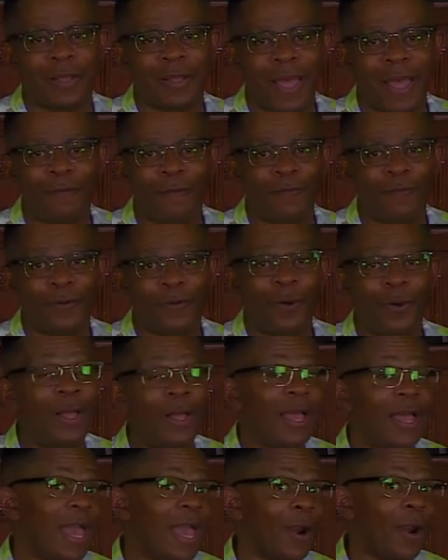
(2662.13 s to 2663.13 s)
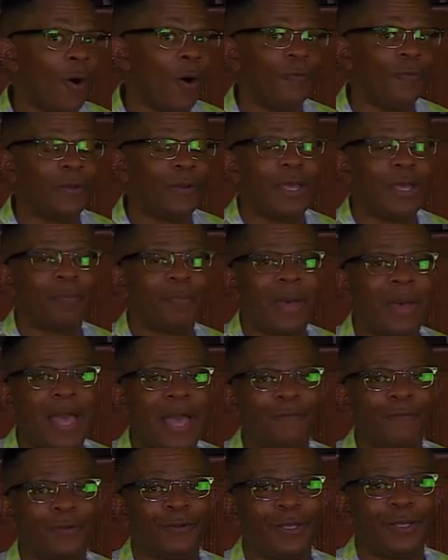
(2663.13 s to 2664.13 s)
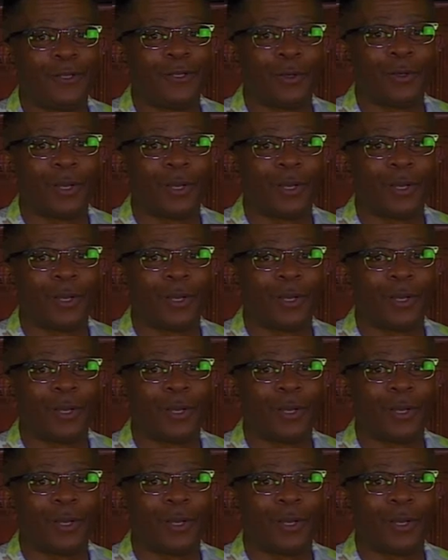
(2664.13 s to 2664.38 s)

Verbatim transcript: helpful and hopefully impactful in your